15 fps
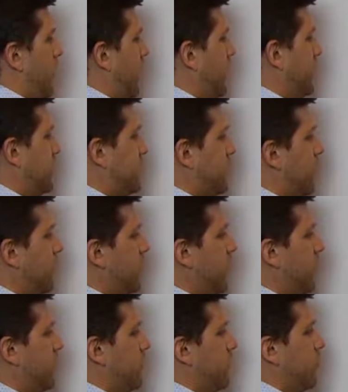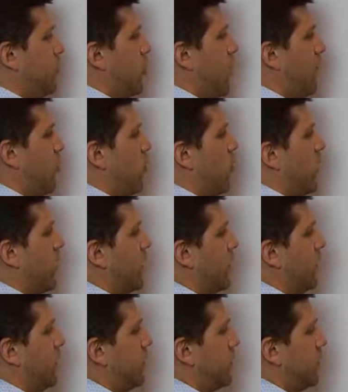and in some cases you have a week
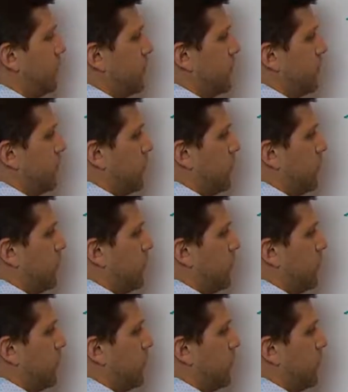lease.